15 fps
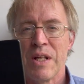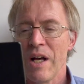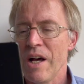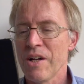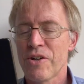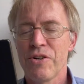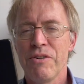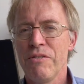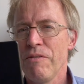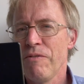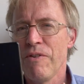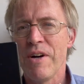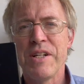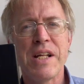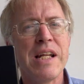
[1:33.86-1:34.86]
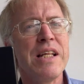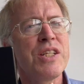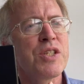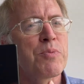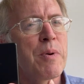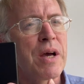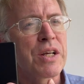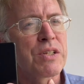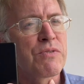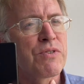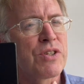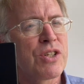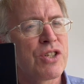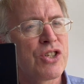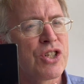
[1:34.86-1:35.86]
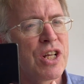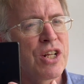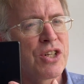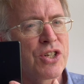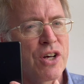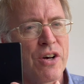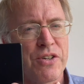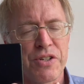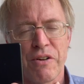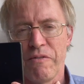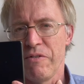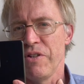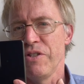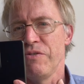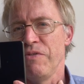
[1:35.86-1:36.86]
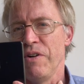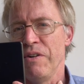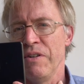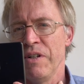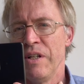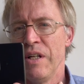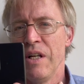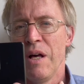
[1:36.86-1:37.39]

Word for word: I couldn't find any specs for the charging for this phone,